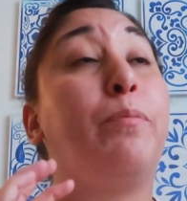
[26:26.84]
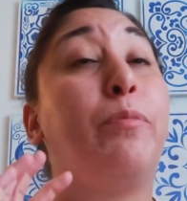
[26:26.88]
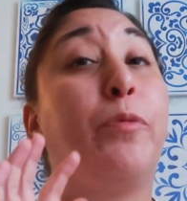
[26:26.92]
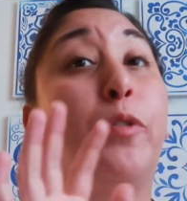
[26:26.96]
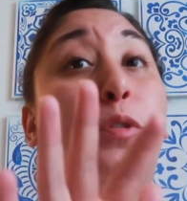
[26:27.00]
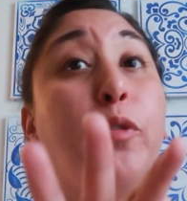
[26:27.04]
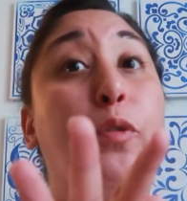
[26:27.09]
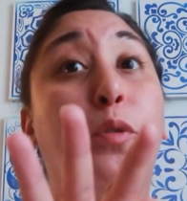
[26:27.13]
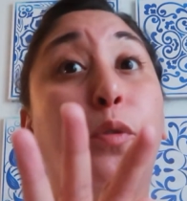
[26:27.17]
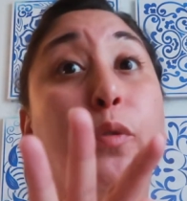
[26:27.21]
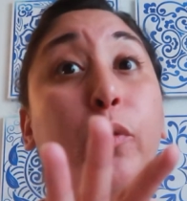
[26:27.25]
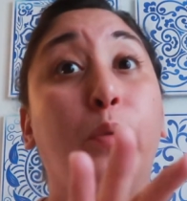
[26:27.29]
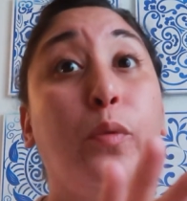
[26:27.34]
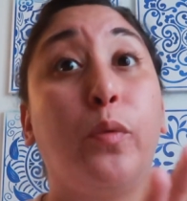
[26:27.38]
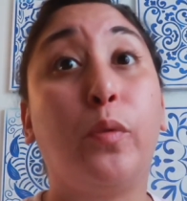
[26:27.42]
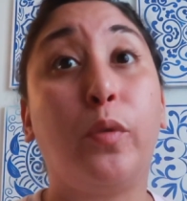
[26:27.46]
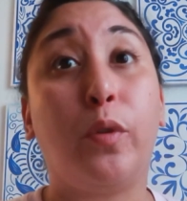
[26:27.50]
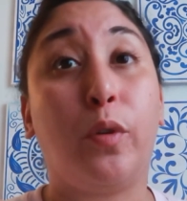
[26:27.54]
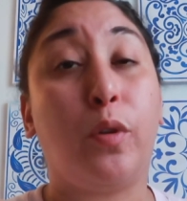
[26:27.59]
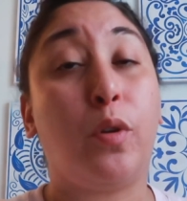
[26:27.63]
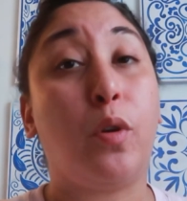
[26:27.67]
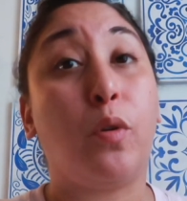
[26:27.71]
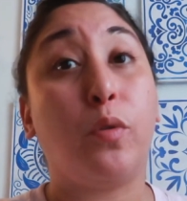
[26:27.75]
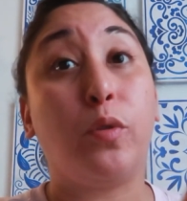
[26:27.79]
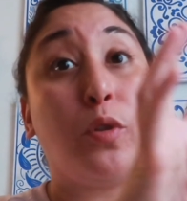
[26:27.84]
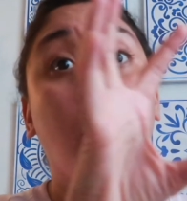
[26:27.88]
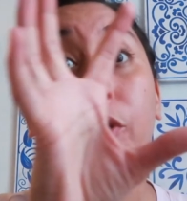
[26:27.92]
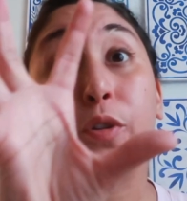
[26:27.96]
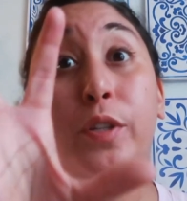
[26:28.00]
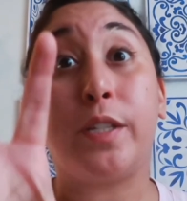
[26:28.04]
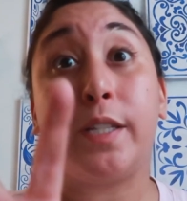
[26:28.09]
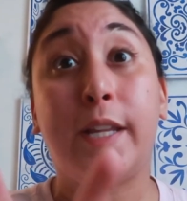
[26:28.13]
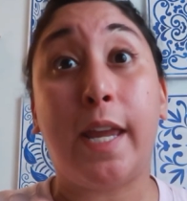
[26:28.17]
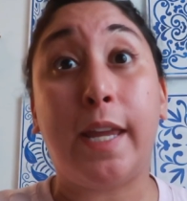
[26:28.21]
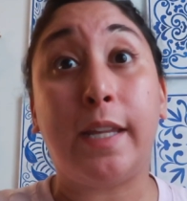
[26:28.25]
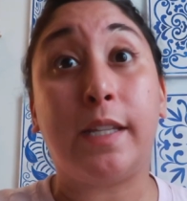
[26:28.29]
through, you know, your
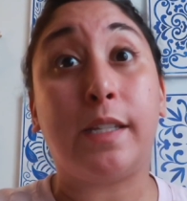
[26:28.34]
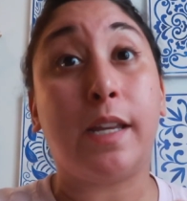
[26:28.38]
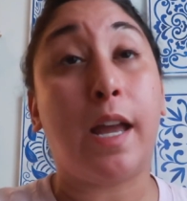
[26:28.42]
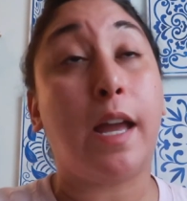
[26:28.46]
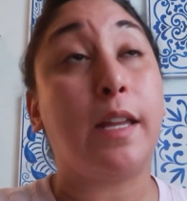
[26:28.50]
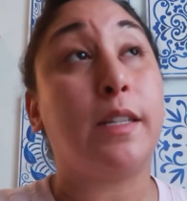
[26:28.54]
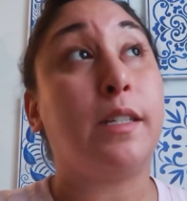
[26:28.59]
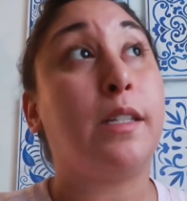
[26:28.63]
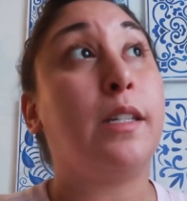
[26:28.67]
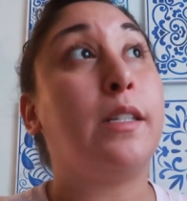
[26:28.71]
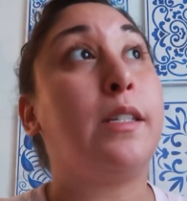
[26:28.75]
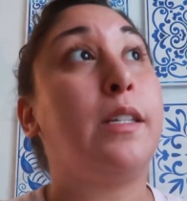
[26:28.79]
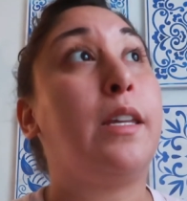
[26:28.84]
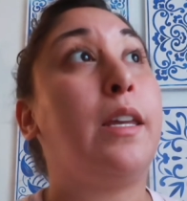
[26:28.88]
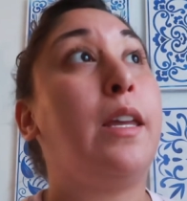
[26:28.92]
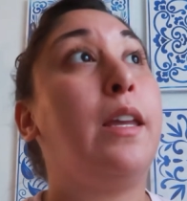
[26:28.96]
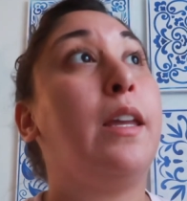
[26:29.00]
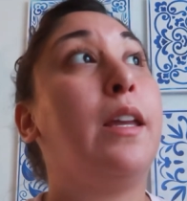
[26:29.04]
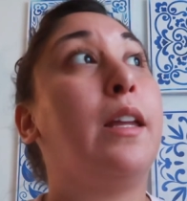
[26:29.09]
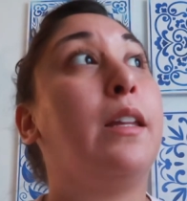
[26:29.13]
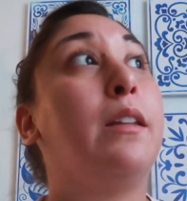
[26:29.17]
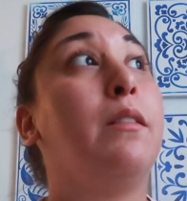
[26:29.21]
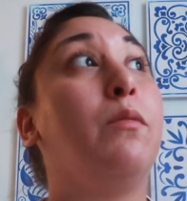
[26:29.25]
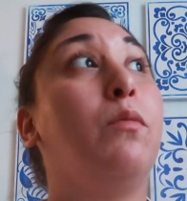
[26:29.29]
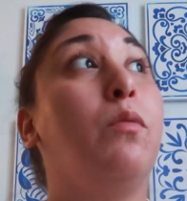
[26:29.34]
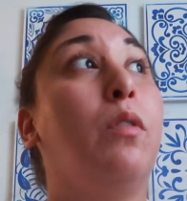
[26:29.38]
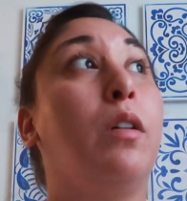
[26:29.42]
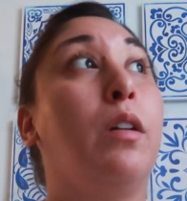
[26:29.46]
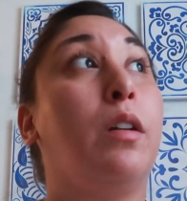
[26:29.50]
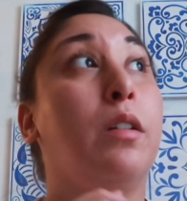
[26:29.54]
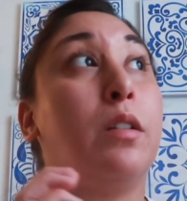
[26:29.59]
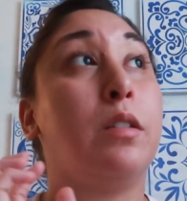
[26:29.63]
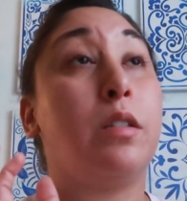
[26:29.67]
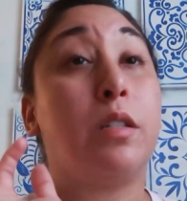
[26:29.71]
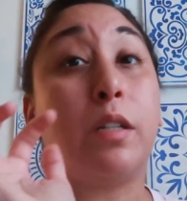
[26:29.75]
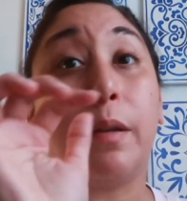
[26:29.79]
state's entity,
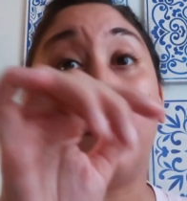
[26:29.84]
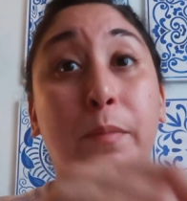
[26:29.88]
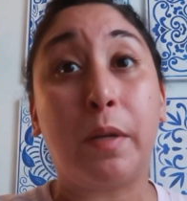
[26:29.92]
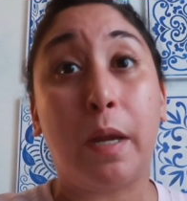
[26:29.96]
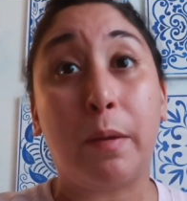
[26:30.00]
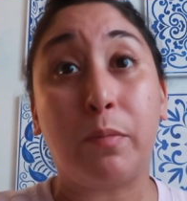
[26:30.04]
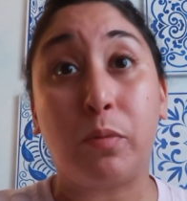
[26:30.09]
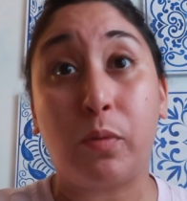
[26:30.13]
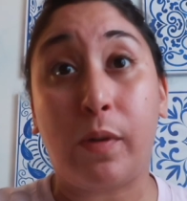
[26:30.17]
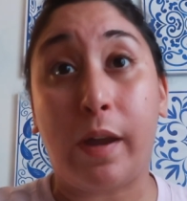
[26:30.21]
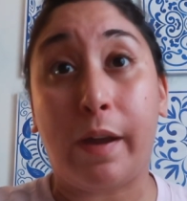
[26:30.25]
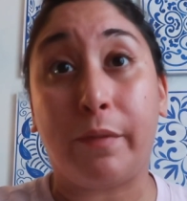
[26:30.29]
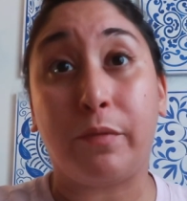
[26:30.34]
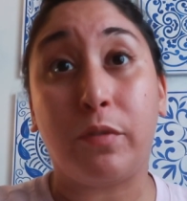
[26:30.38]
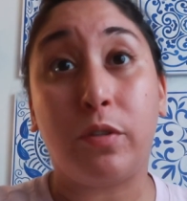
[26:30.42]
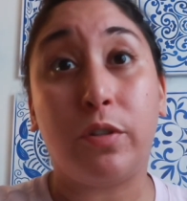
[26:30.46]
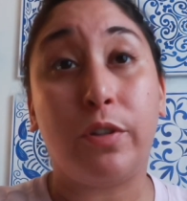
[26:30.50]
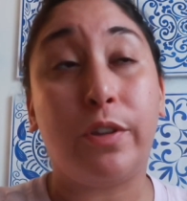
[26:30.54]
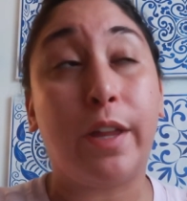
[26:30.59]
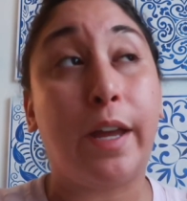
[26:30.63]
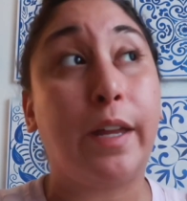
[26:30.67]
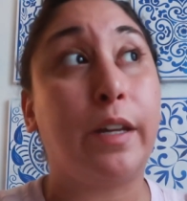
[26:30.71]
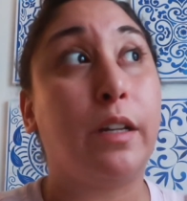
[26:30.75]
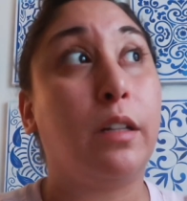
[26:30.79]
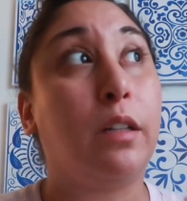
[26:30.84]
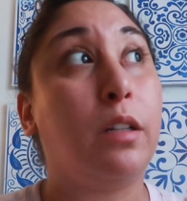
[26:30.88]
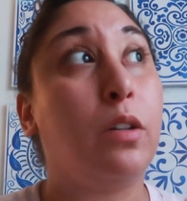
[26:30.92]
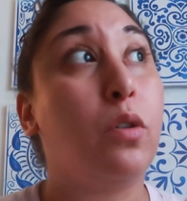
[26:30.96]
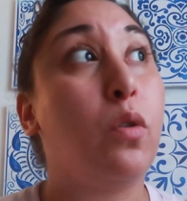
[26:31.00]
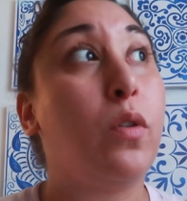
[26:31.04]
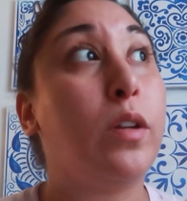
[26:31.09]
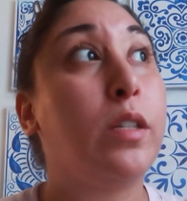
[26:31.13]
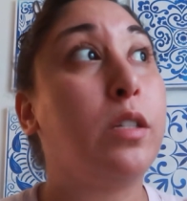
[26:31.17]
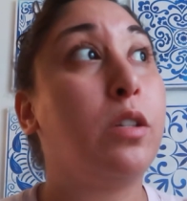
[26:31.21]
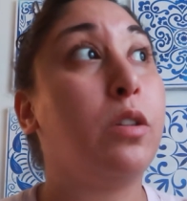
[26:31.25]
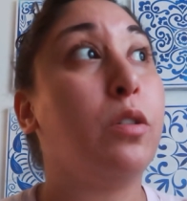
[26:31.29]
and sometimes we have to do that in
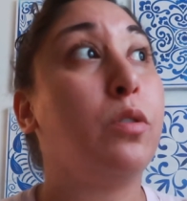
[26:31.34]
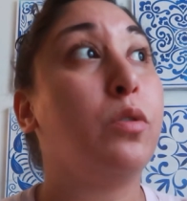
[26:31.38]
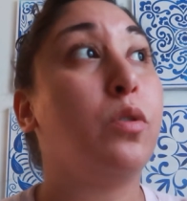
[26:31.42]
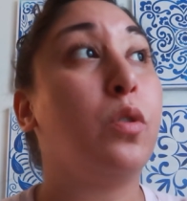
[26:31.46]
Illinois too.